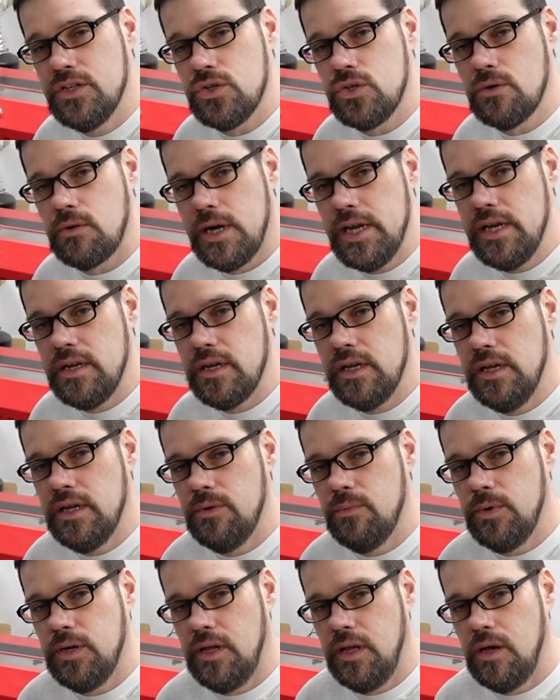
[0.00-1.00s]
is great.
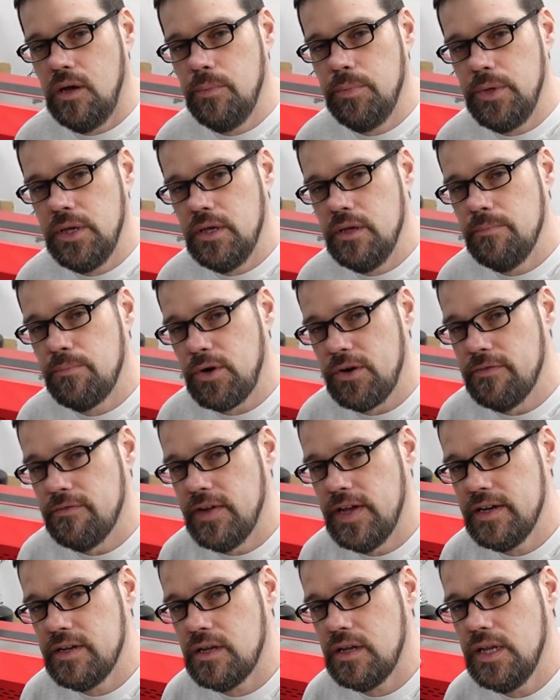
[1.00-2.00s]
It will help
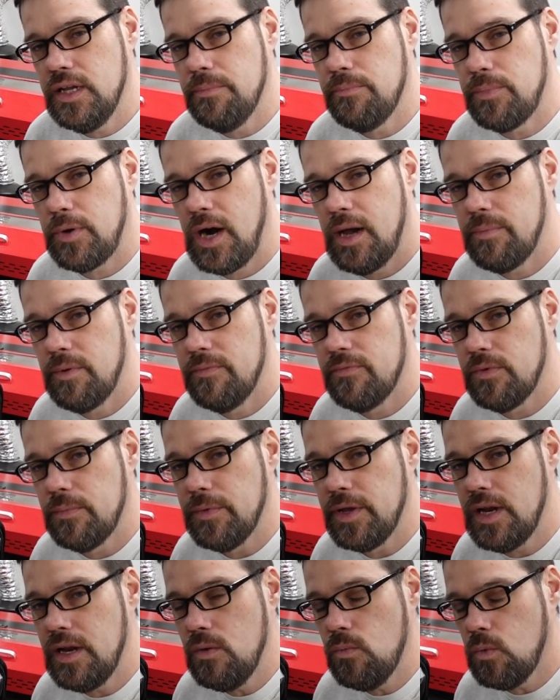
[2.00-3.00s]
prevent a problem
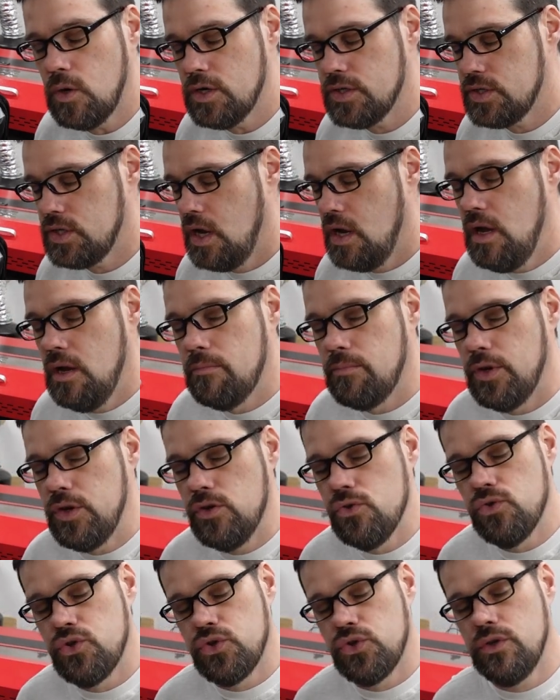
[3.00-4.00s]
from getting worse, but
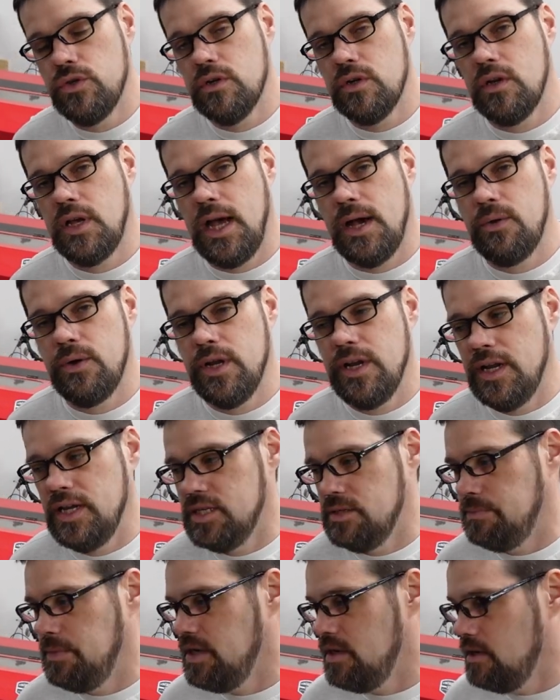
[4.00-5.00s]
you shouldn't count it
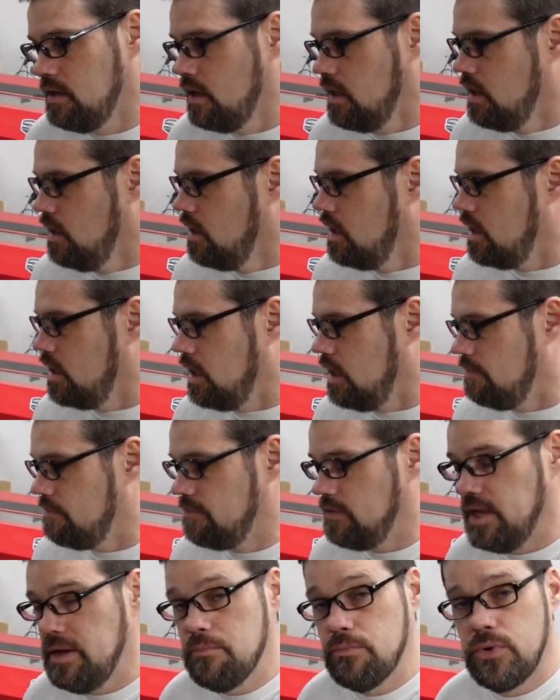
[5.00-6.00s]
as being uh,
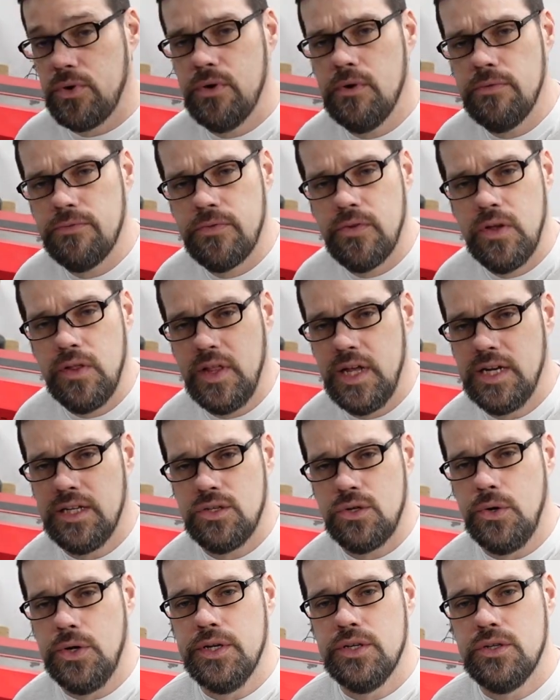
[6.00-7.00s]
flame proof that
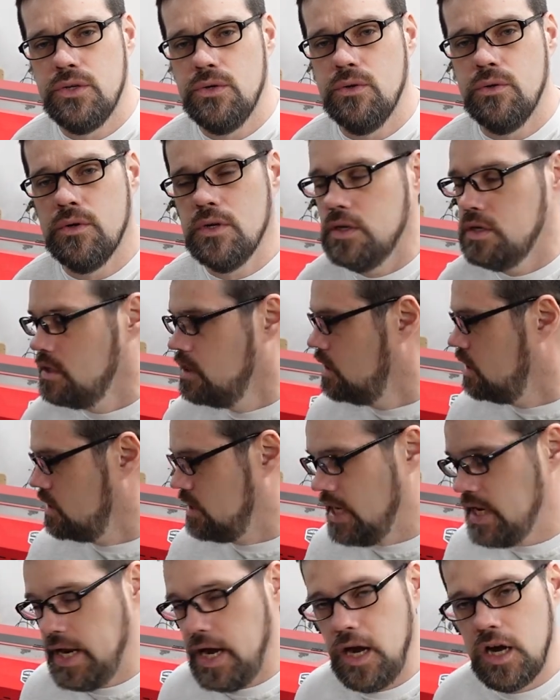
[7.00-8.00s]
it's going to
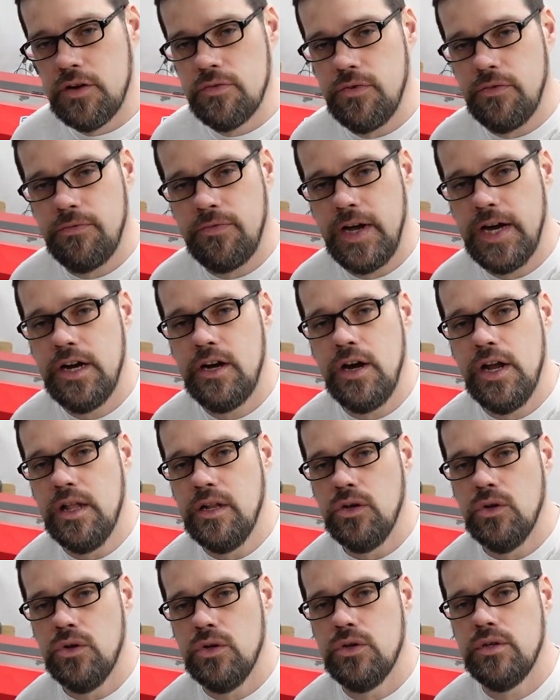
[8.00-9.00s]
take care of a fire
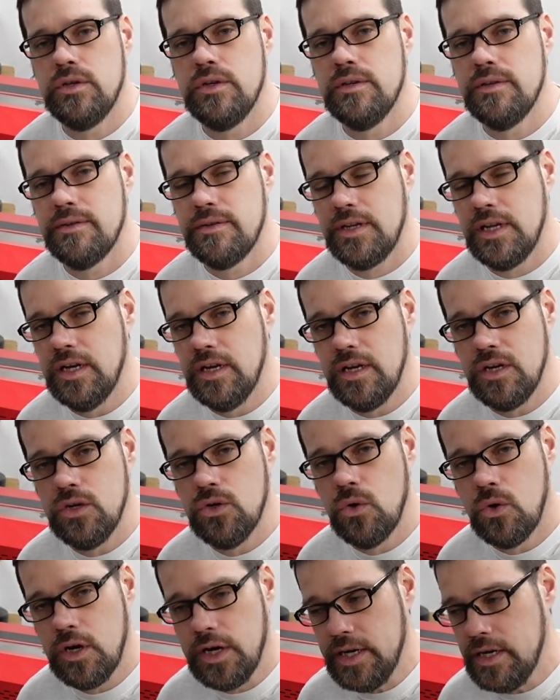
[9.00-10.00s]
and you can
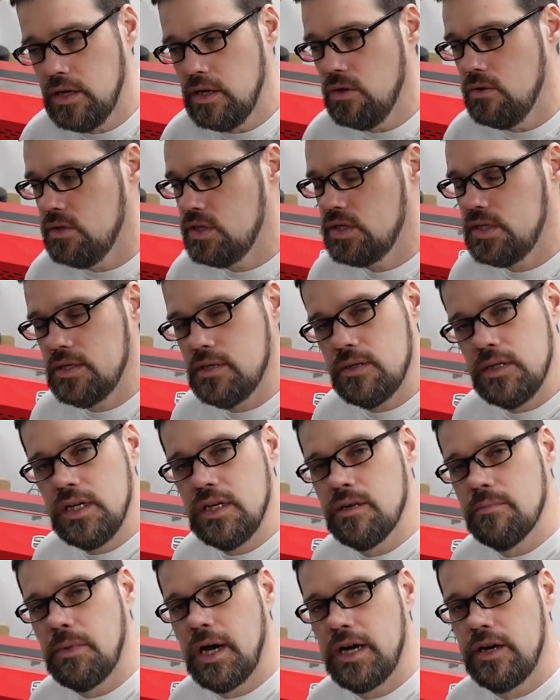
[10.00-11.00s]
ignore it. You still
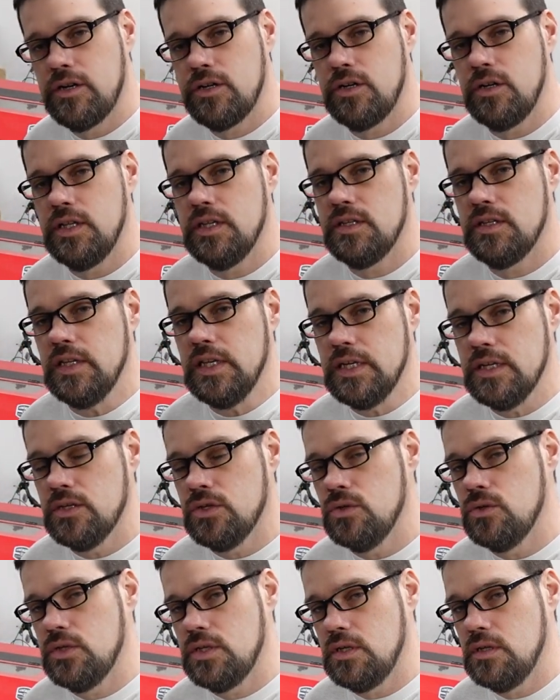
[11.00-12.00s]
need to monitor these
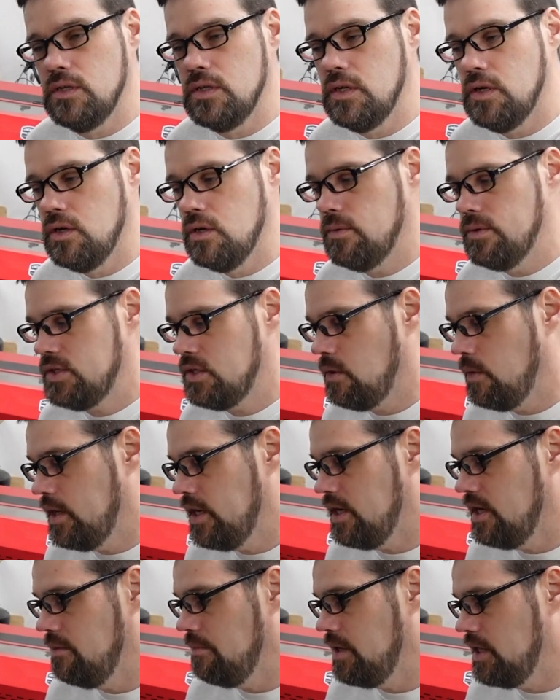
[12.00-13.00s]
things. You still need to know what's
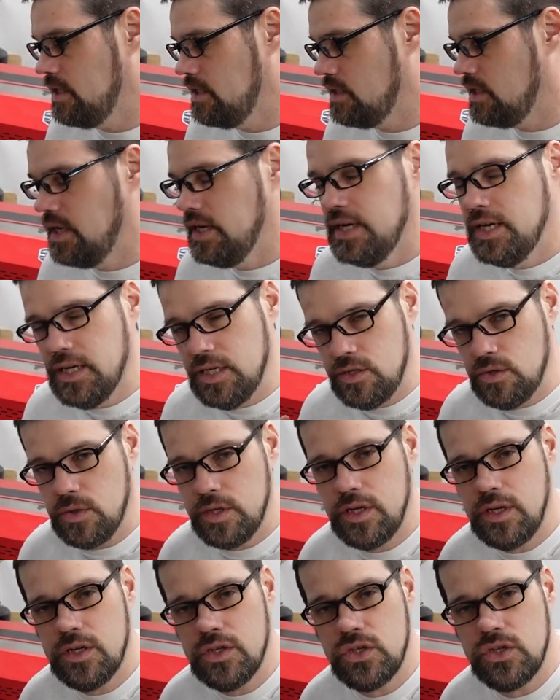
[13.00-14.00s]
going on because it's
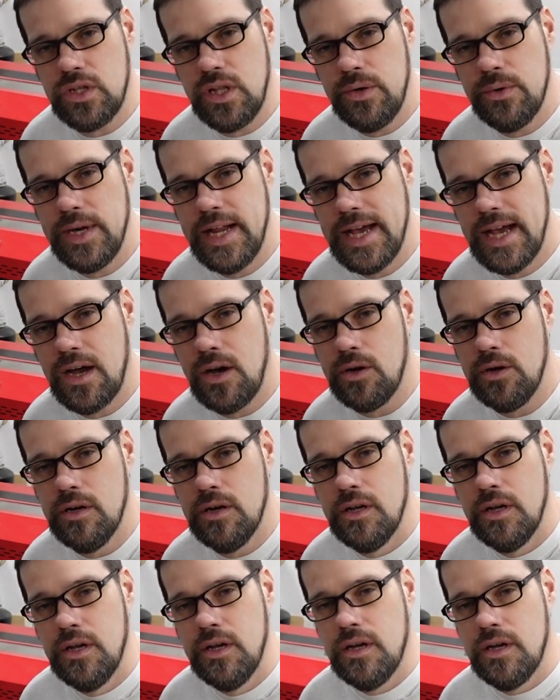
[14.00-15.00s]
only going to slow
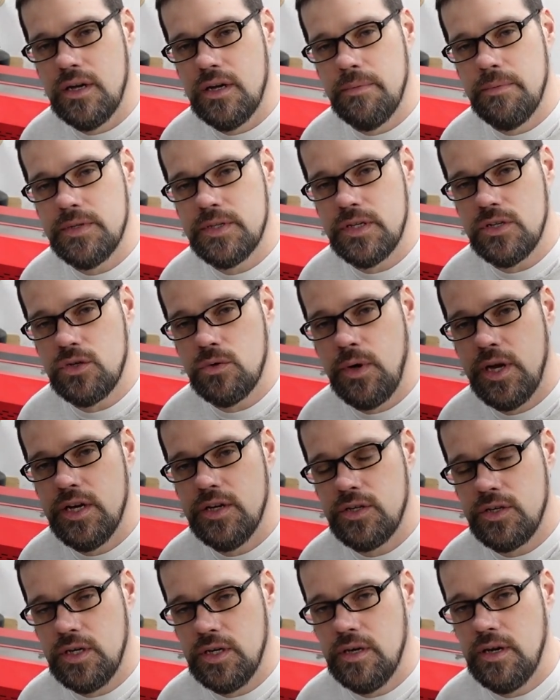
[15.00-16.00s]
down a
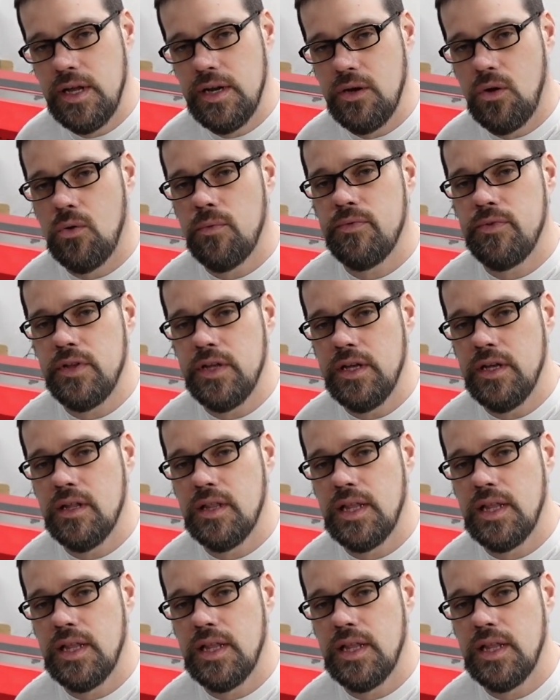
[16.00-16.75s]
situation and hopefully